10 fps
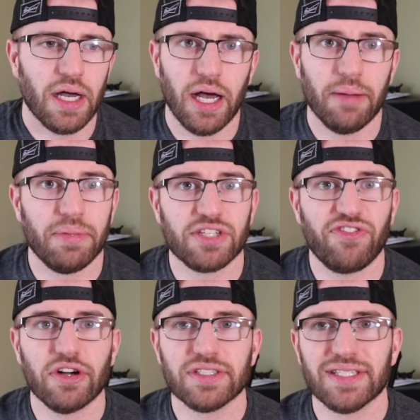But as
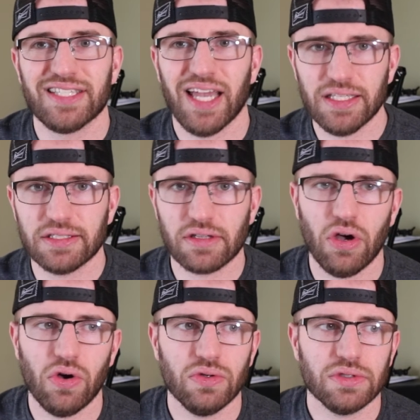far as the taste
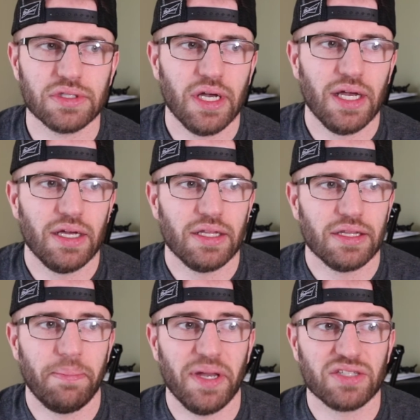goes,
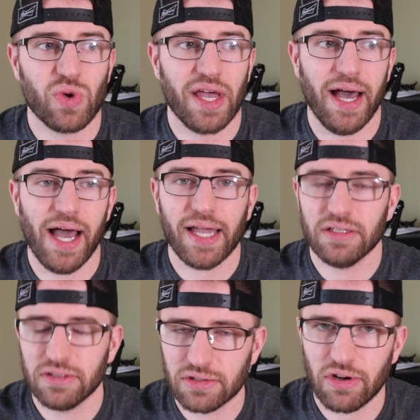the best way I
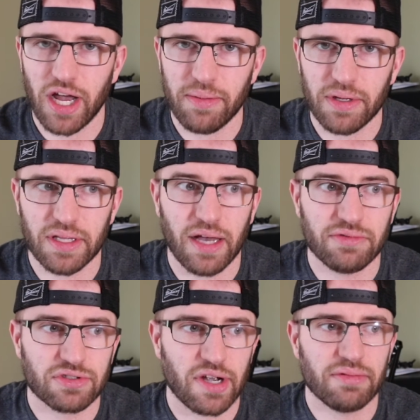can describe it, that
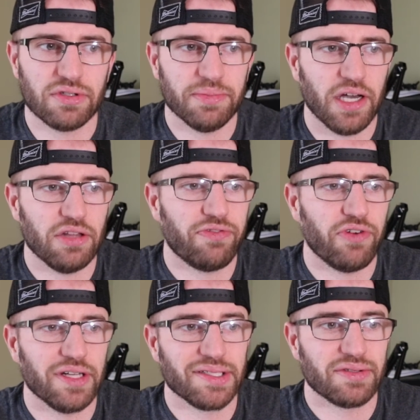I've described it to my other
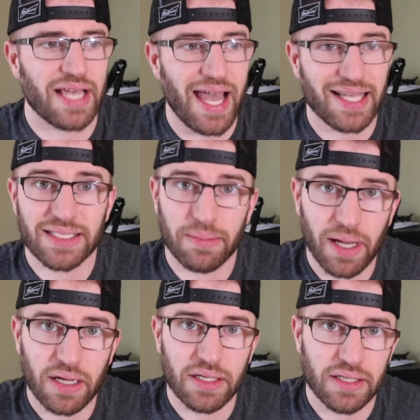friends that's asked
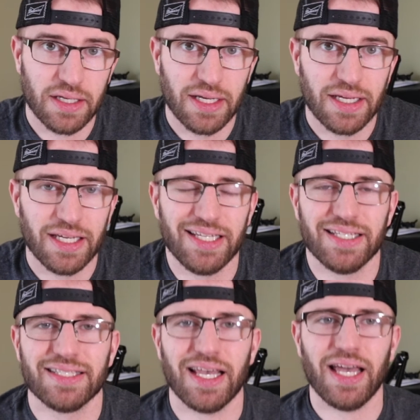about it,
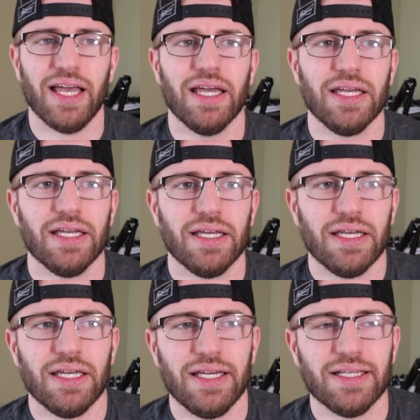is that
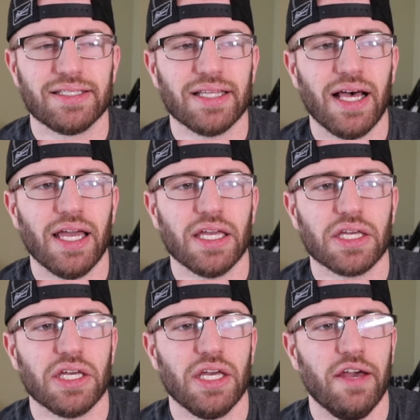it's
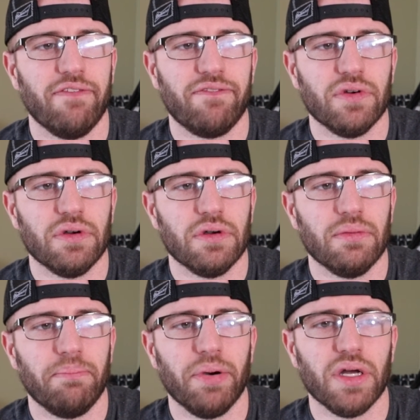like if
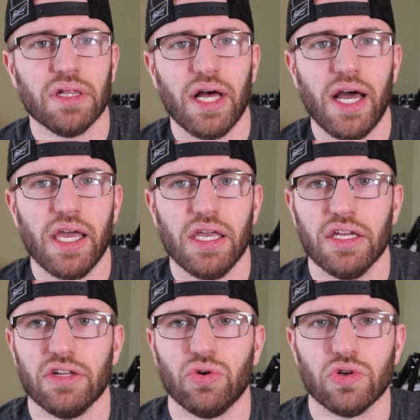Bud
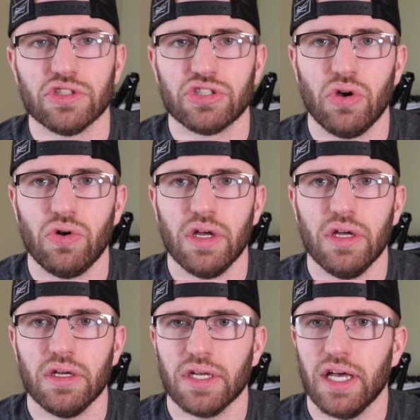Light and orange
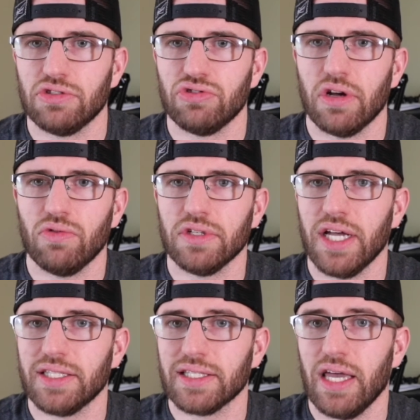soda got drunk one
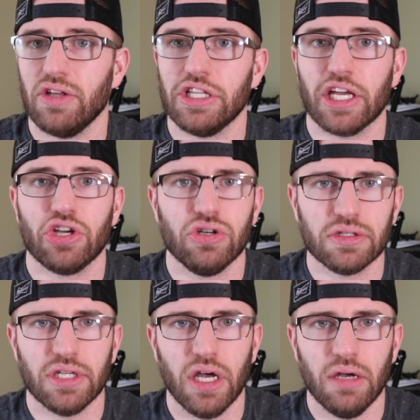night together and like
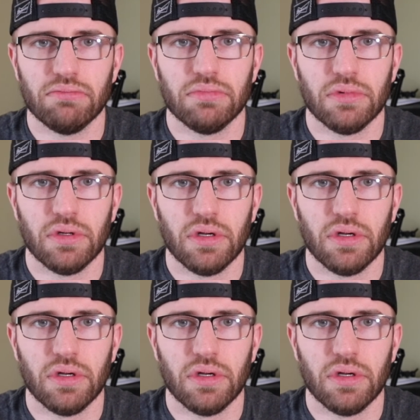hooked up,